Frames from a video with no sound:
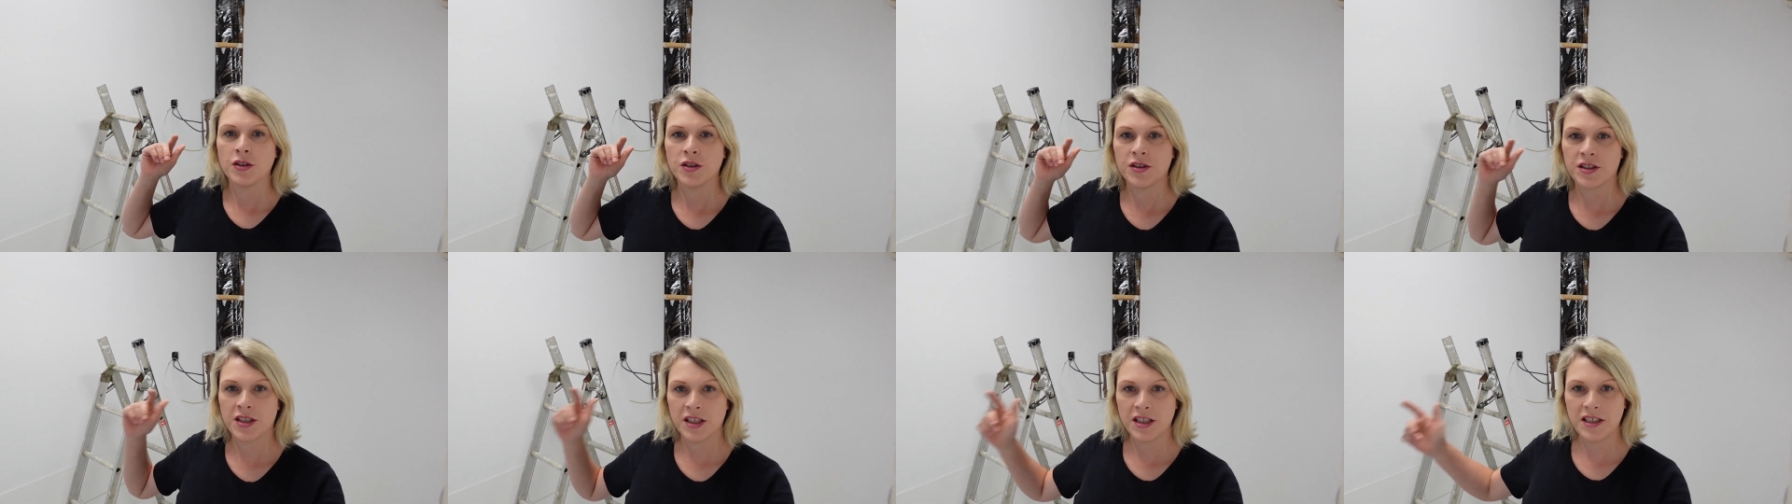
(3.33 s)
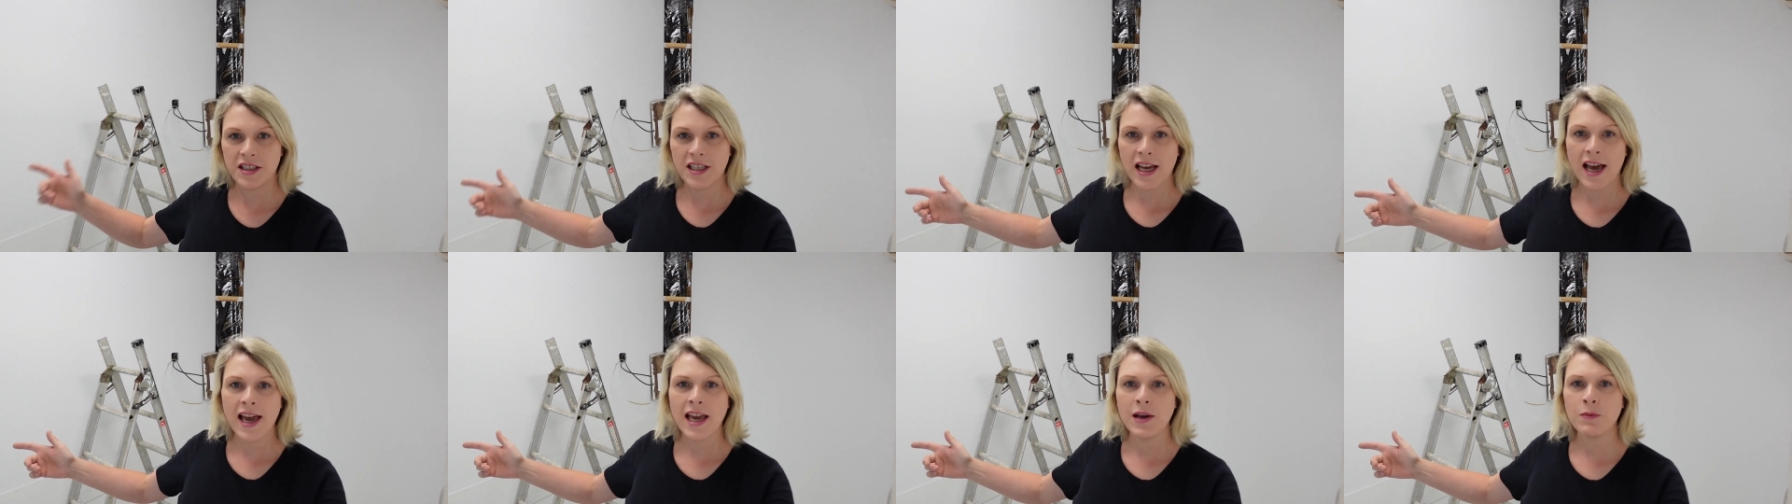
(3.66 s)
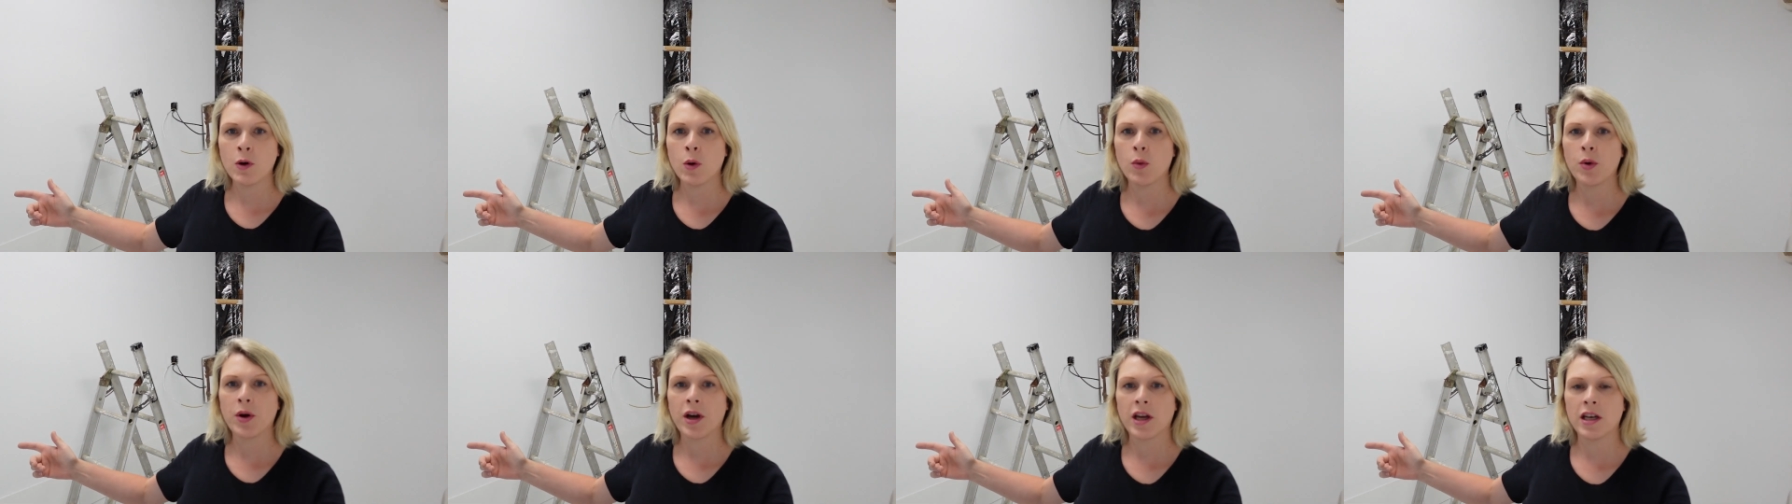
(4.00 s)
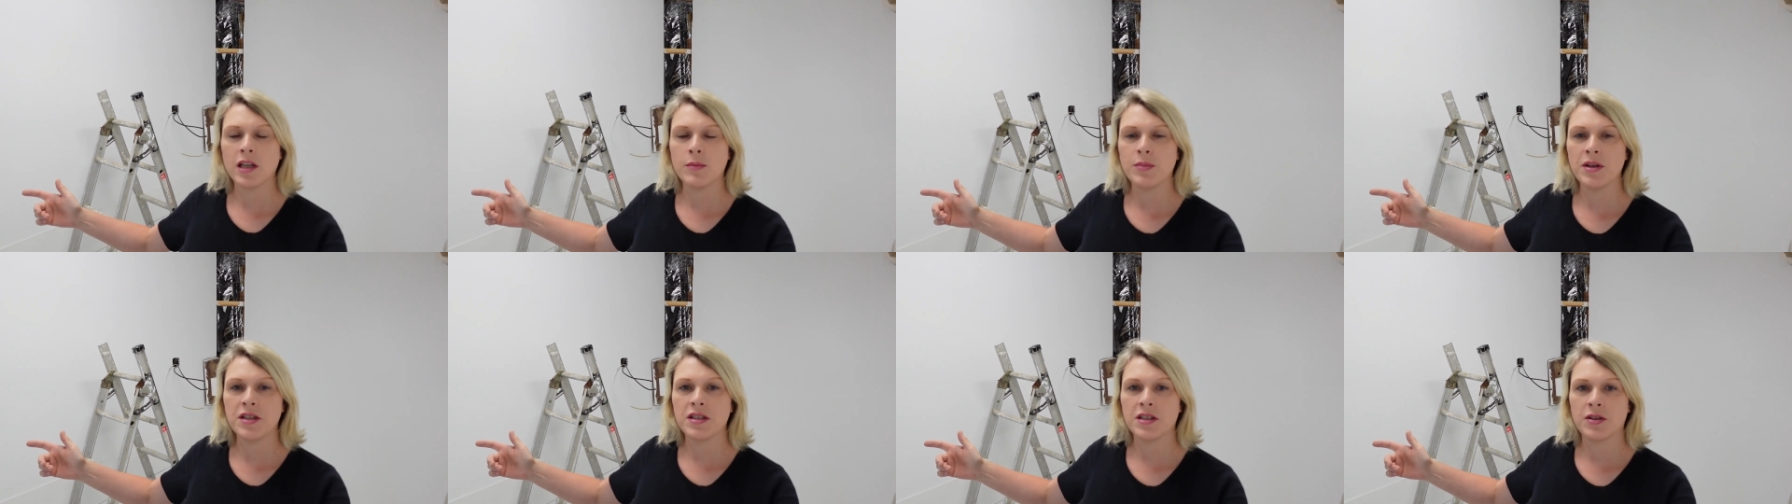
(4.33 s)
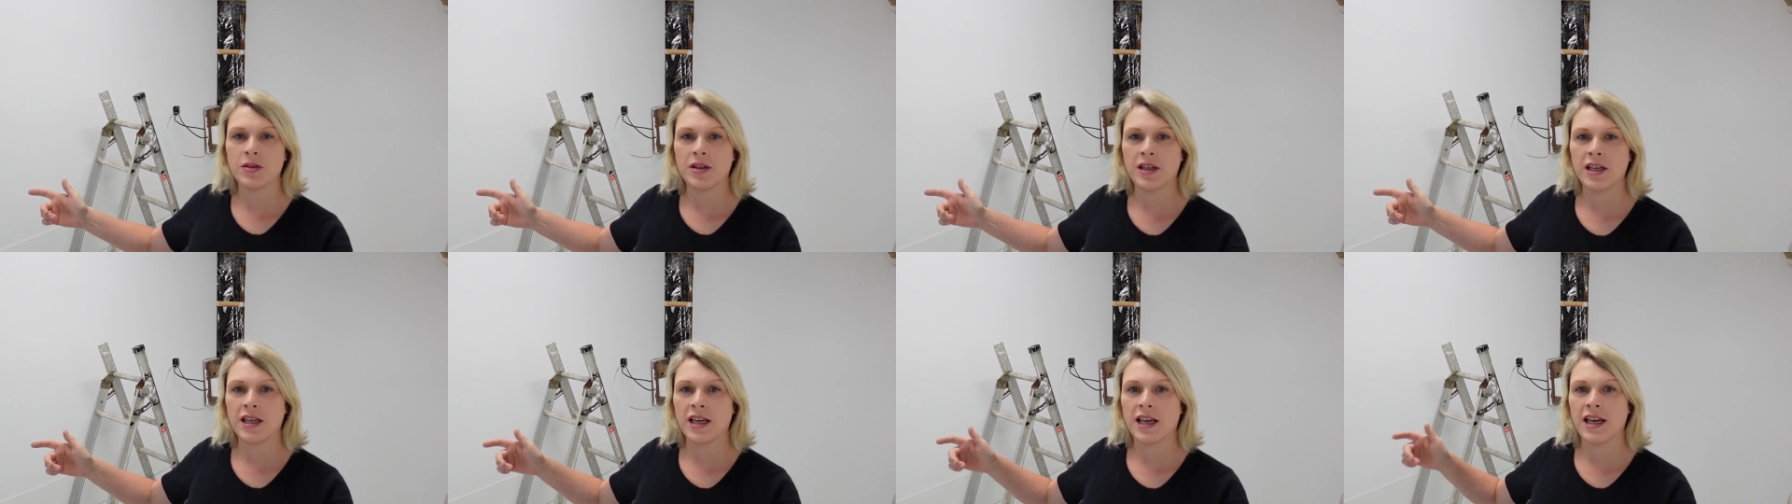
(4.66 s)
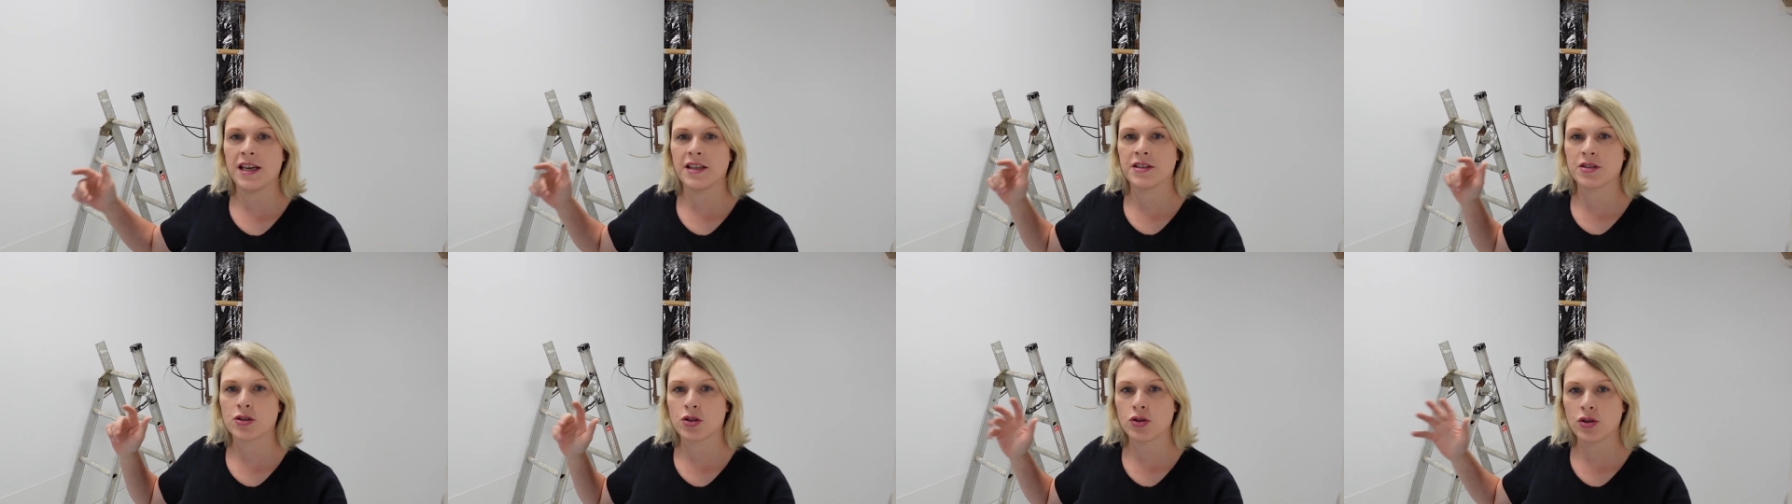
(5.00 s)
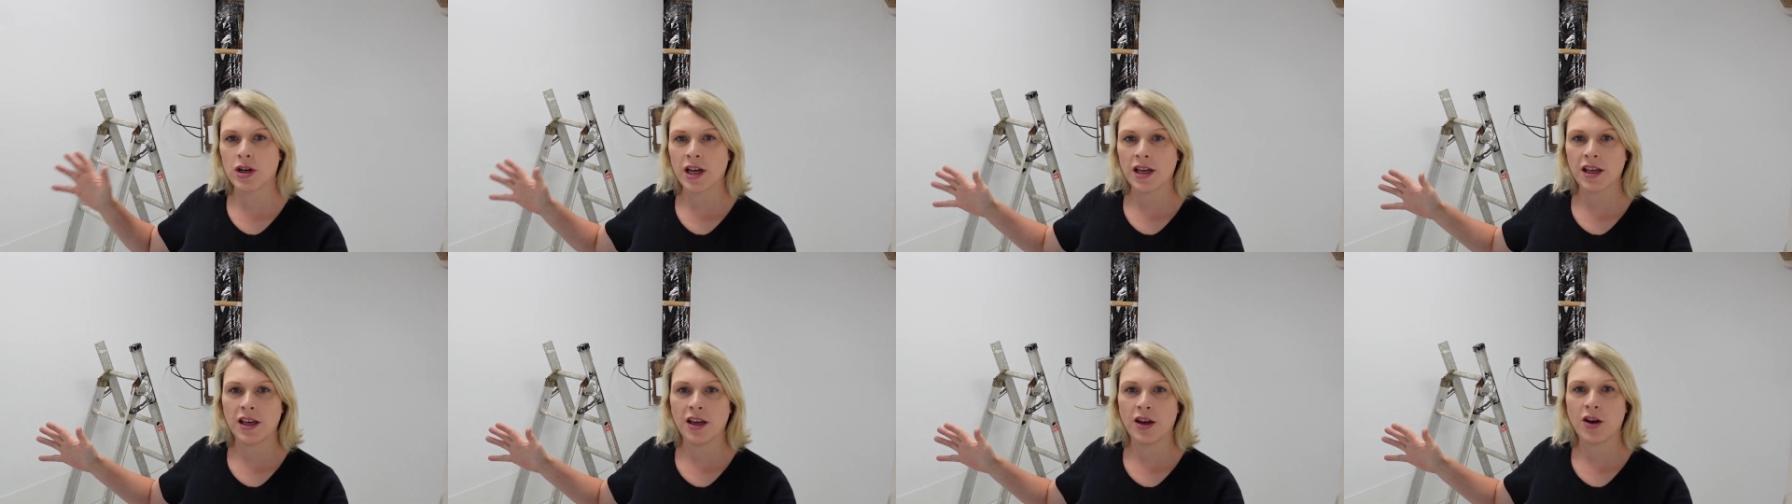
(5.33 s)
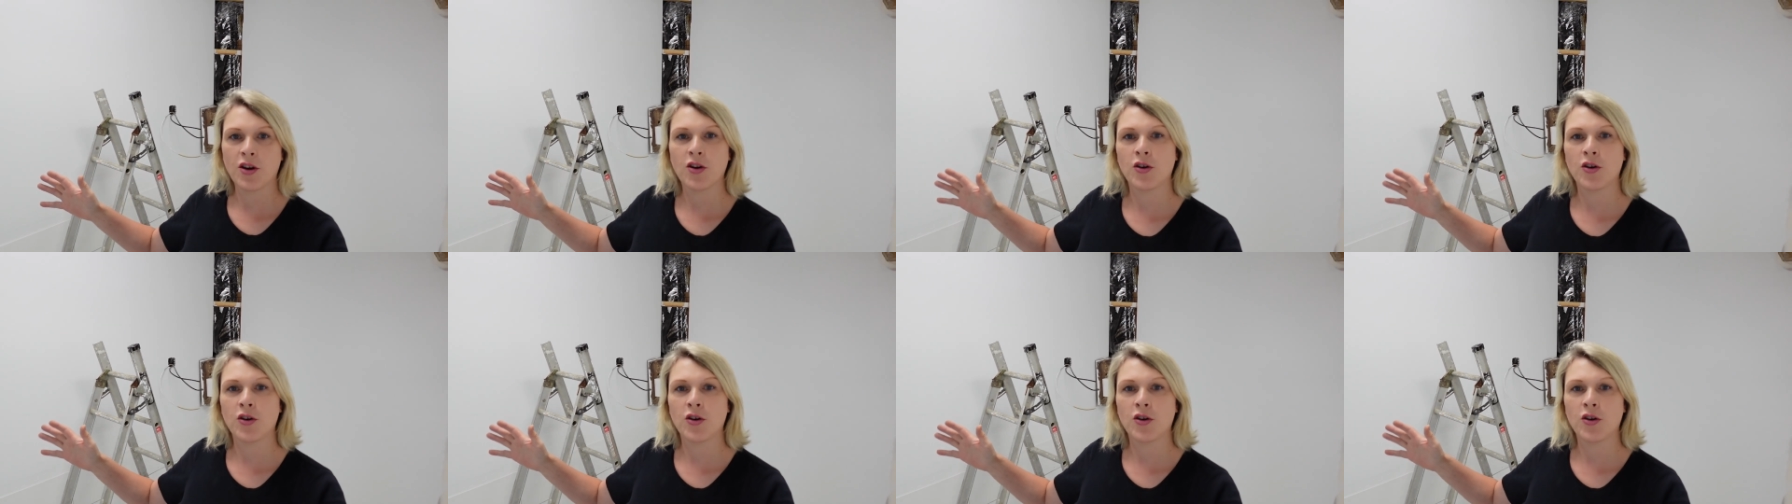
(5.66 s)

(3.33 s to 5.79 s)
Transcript: Today what we're going to be doing is cracking